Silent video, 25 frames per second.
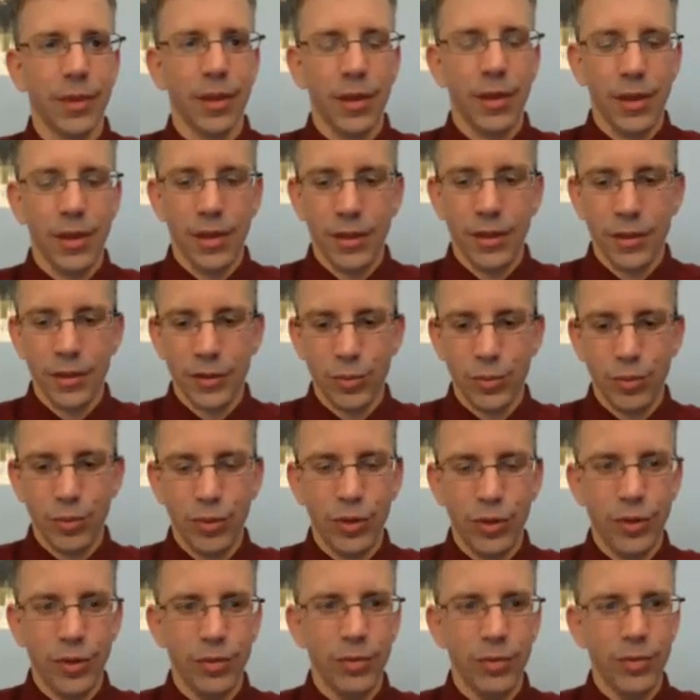Let's
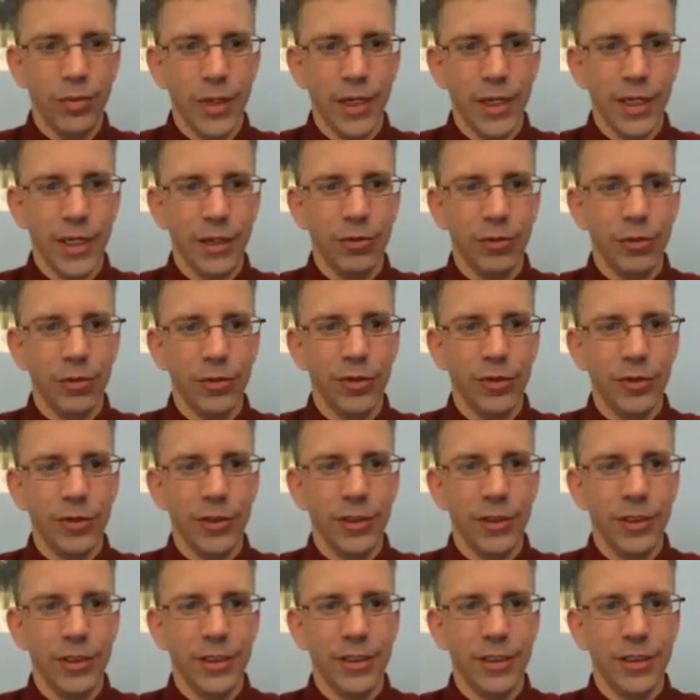put my grocery
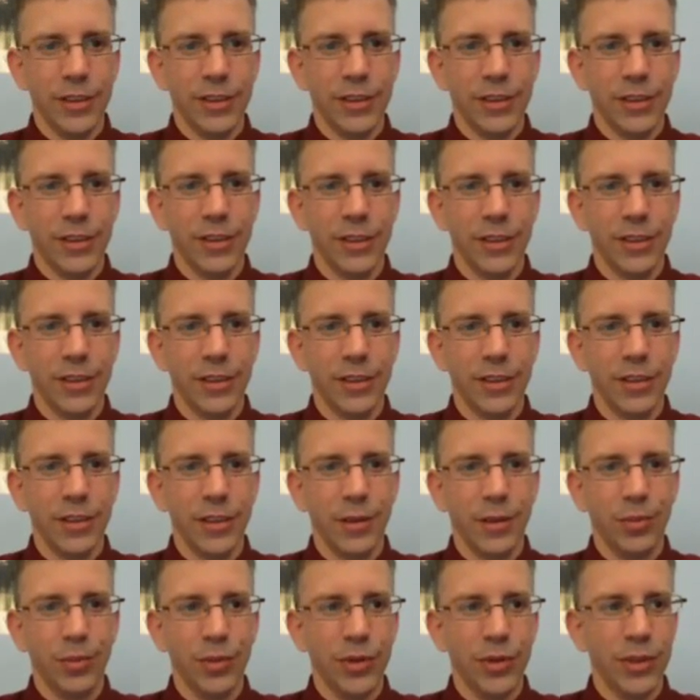list
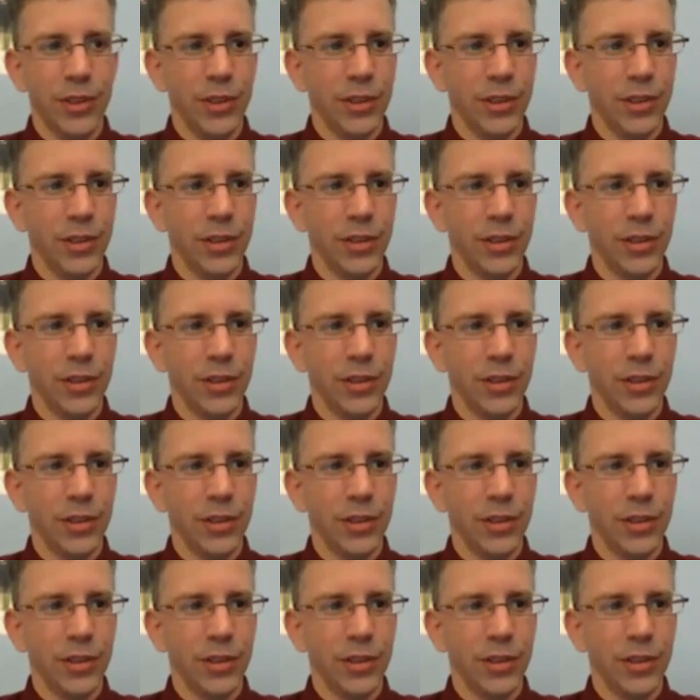up here.